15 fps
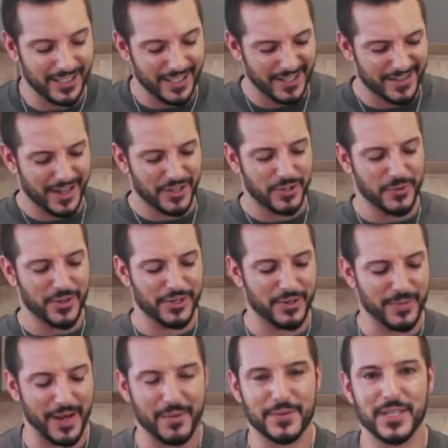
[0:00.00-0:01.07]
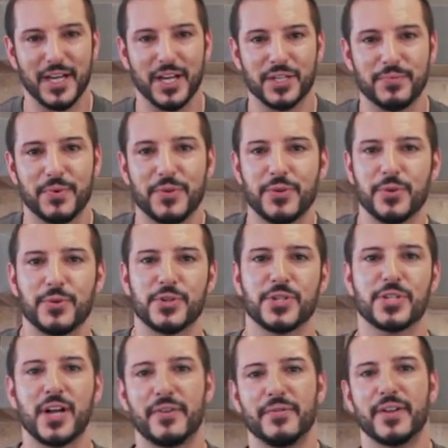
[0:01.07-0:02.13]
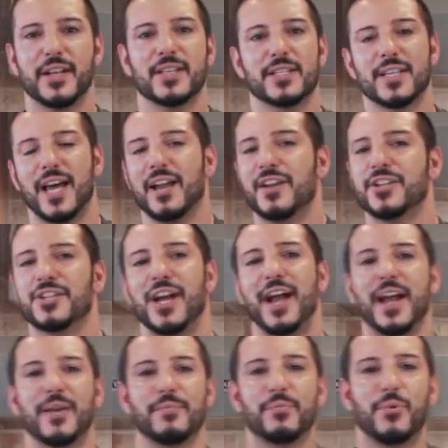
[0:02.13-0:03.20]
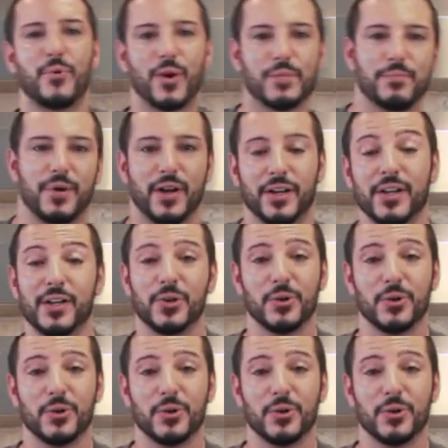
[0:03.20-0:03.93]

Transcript: Not too interested about themselves, but you stuff it inside a giant pork butt,